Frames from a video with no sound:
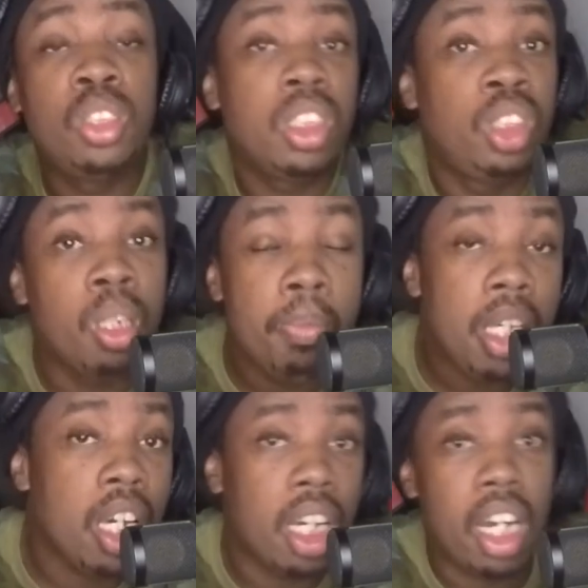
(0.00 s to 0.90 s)
just
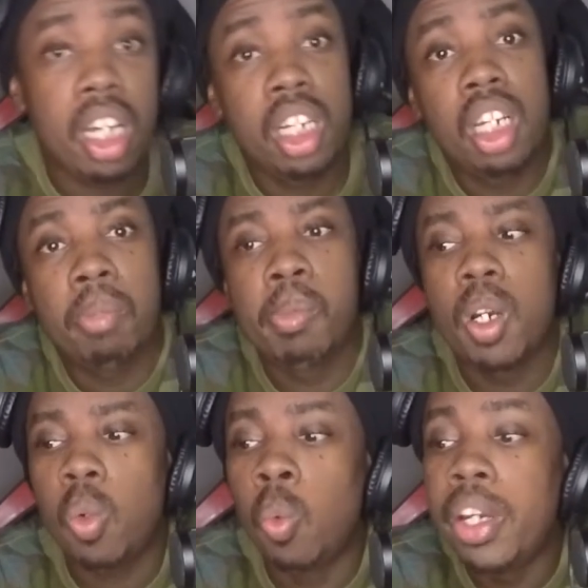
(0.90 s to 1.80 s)
Jamaica,
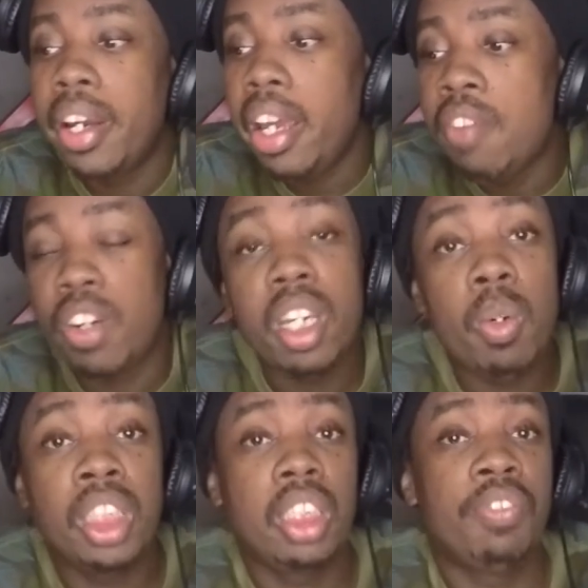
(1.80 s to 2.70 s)
but wherever you're
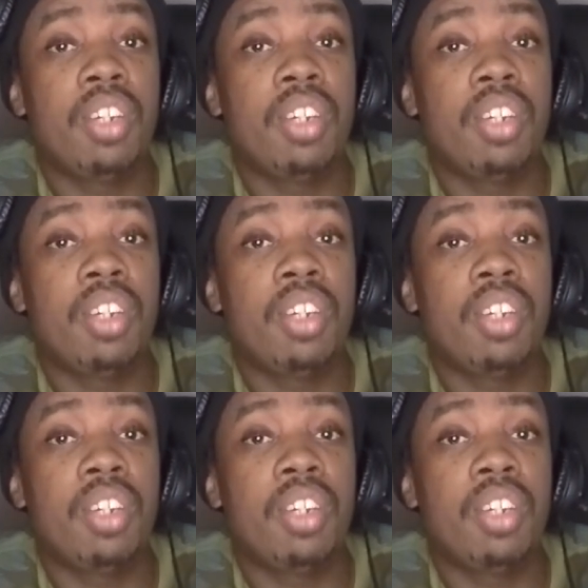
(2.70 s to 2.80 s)
watching